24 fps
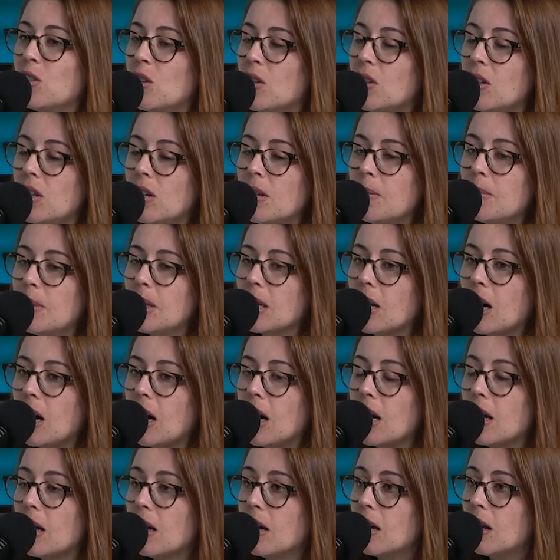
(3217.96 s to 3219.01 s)
And she'll look and be like,
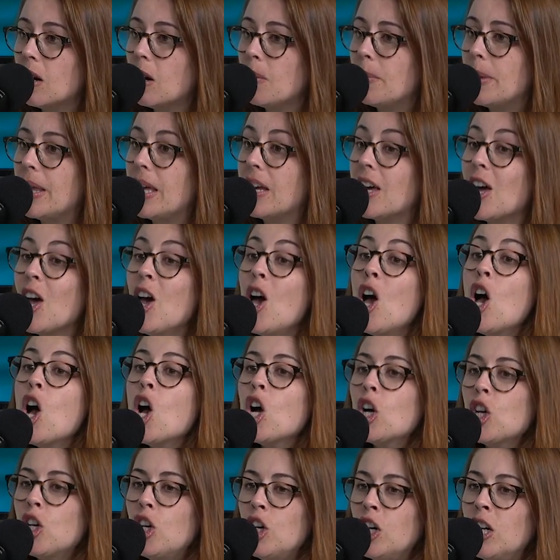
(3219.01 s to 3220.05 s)
hi. And I'll be like,
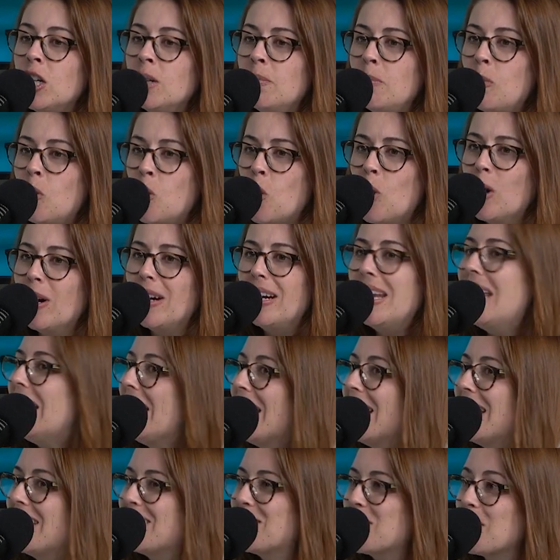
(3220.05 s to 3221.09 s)
good morning.